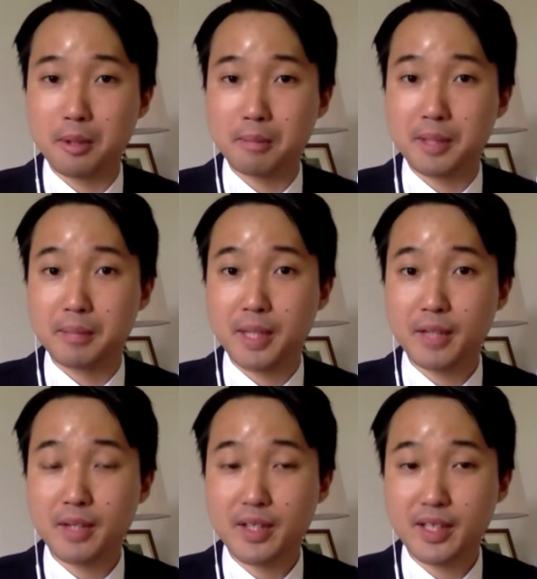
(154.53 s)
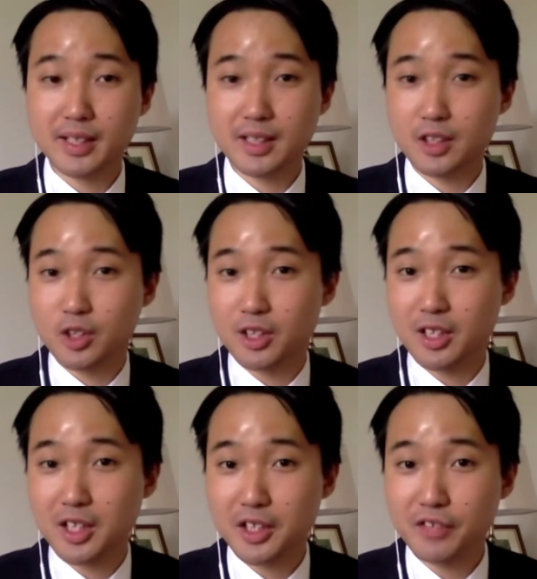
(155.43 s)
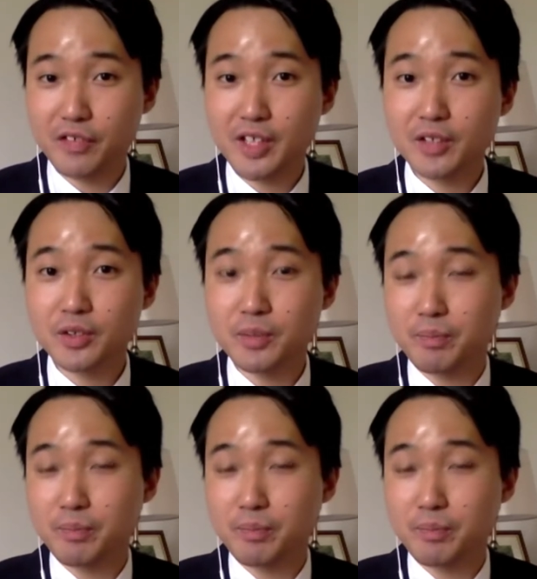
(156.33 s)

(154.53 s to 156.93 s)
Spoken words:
But bioethics is such a large field.